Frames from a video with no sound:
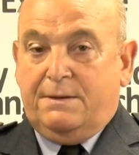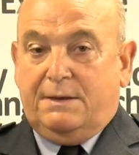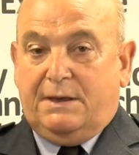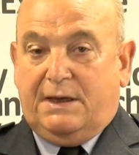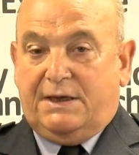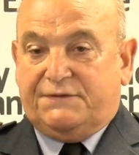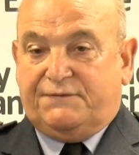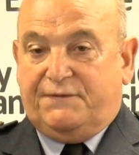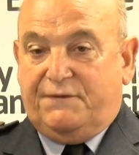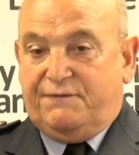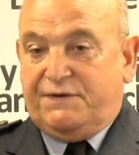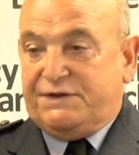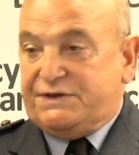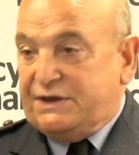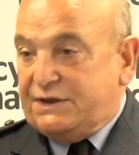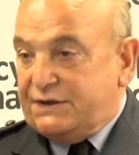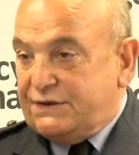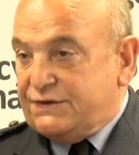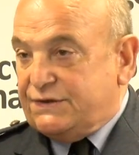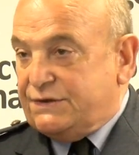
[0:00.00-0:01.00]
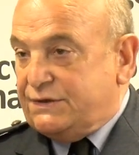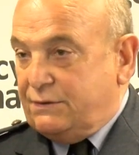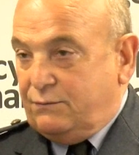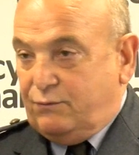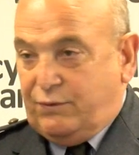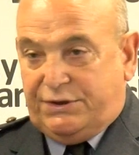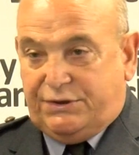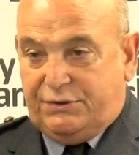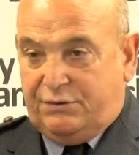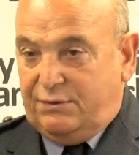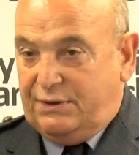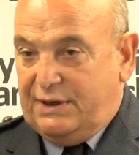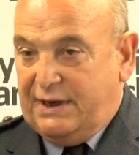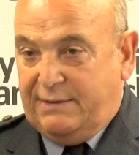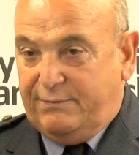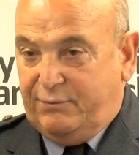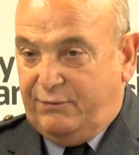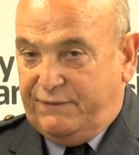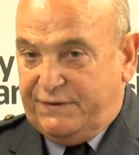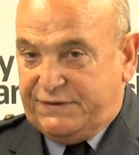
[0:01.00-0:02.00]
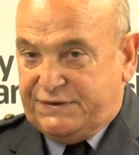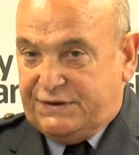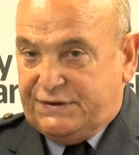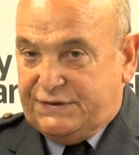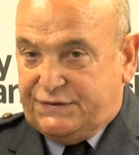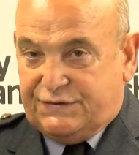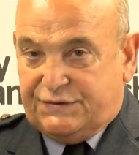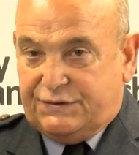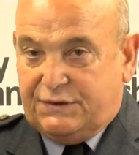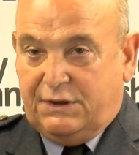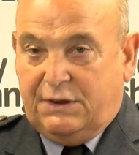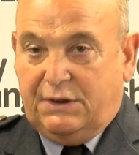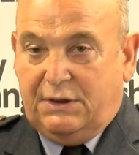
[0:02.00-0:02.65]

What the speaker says: As for visits, we do enable visits,